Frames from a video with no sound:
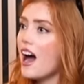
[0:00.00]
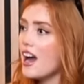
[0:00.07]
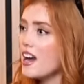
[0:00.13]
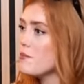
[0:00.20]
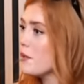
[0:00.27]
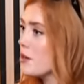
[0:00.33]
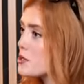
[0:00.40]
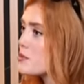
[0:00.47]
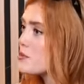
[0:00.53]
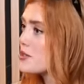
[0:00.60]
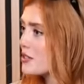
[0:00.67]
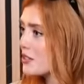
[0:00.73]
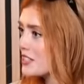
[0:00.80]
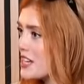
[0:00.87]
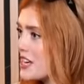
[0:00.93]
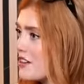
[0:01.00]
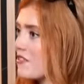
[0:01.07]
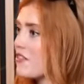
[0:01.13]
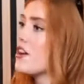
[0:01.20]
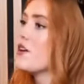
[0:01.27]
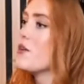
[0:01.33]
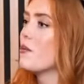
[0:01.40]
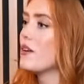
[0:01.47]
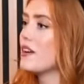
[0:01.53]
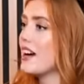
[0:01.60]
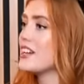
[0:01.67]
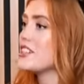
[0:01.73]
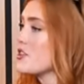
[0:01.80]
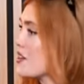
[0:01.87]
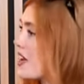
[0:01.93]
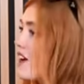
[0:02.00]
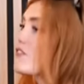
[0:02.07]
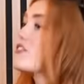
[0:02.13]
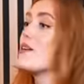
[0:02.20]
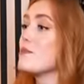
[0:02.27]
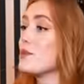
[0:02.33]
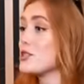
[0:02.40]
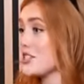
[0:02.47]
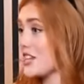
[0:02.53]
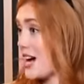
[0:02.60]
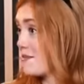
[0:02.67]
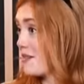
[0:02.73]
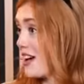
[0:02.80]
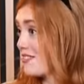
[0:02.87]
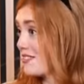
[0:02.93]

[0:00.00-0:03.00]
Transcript: I am most productive when I don't have that much time